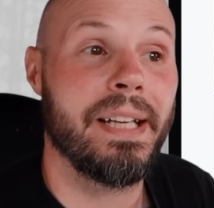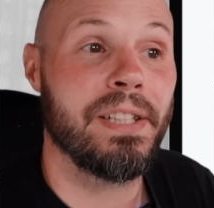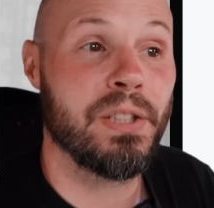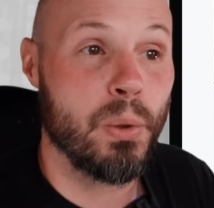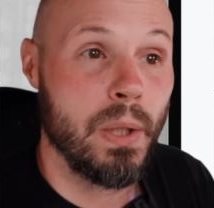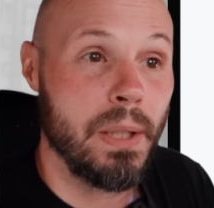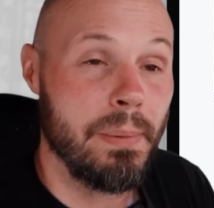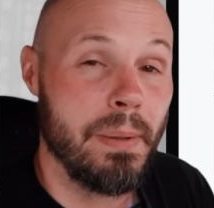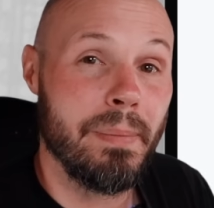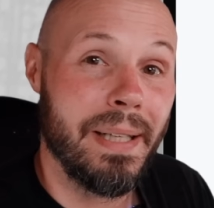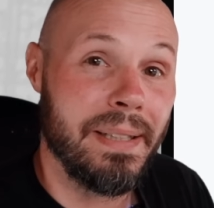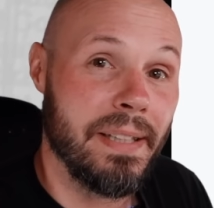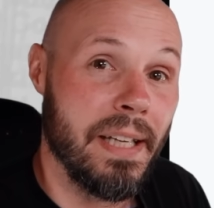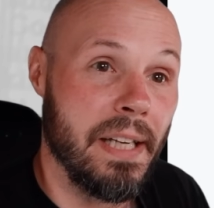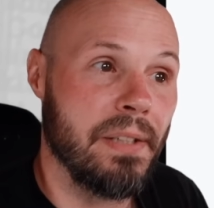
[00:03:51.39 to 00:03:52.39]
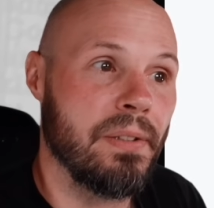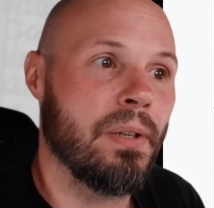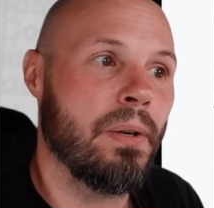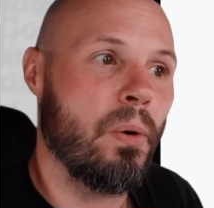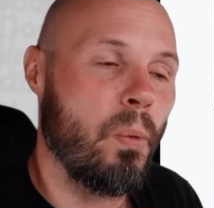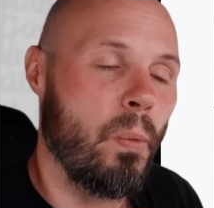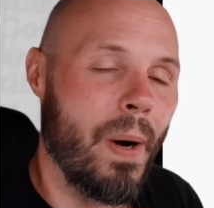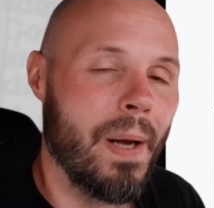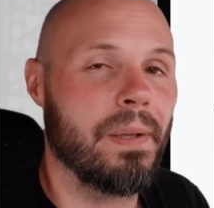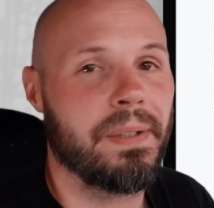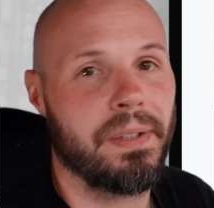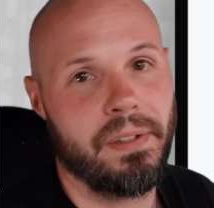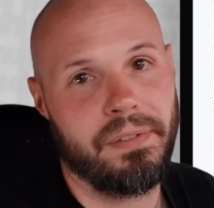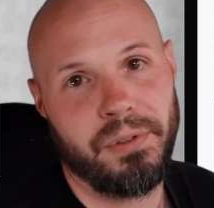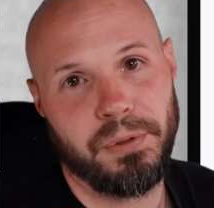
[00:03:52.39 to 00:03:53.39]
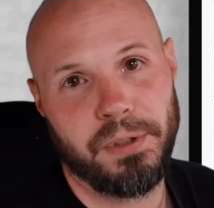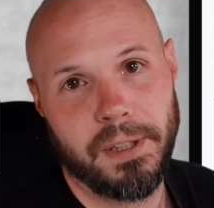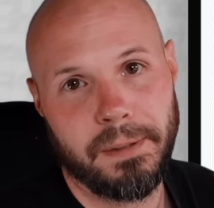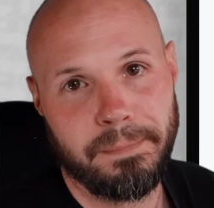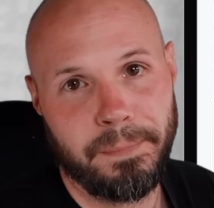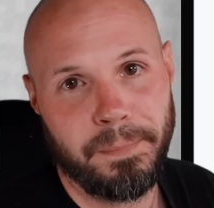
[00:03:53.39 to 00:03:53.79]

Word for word: it is going to be maintained well into the future.